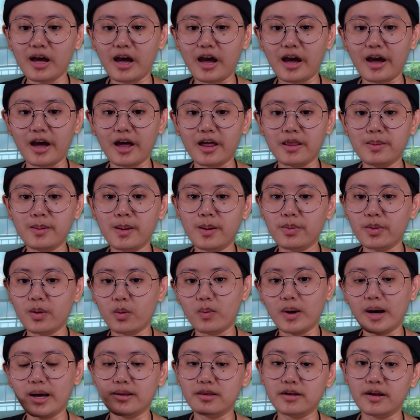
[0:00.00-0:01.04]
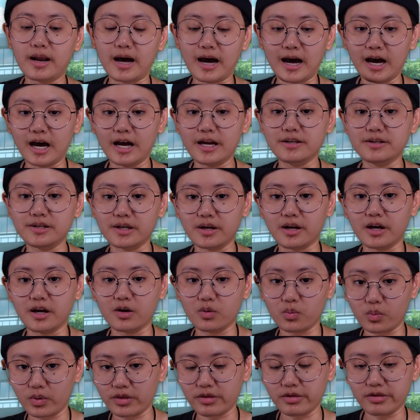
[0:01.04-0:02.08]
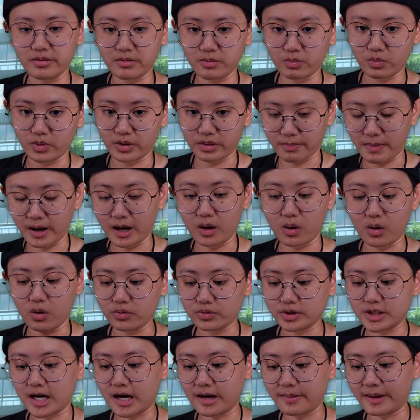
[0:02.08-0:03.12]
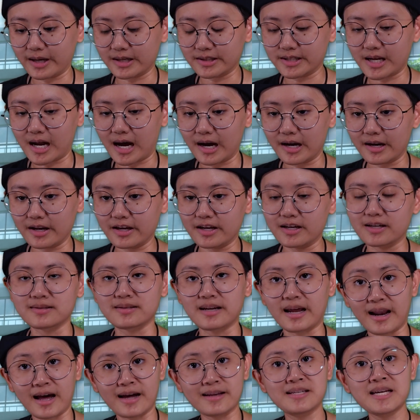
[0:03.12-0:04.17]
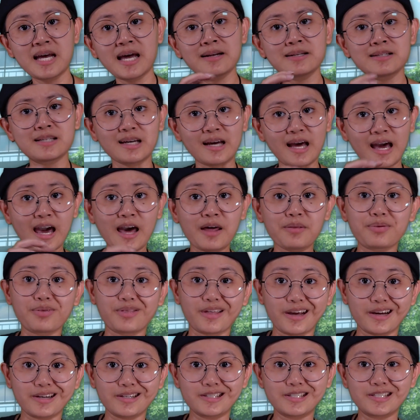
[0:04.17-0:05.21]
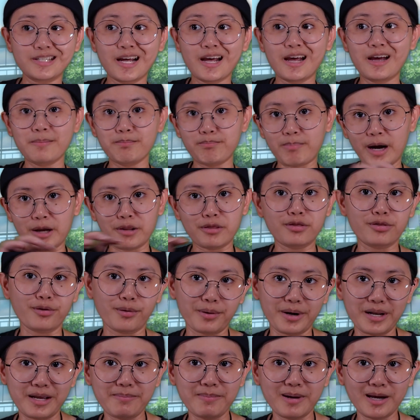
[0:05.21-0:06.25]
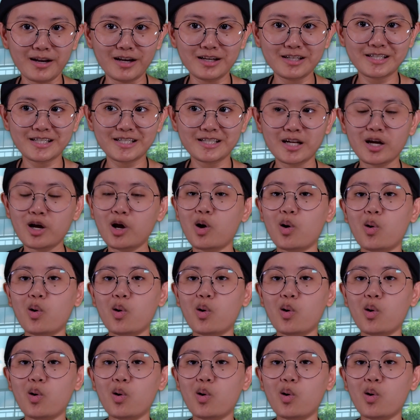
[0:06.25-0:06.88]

And the way that I did it with my whole time anxiety is that I tend to add things by 30 minutes,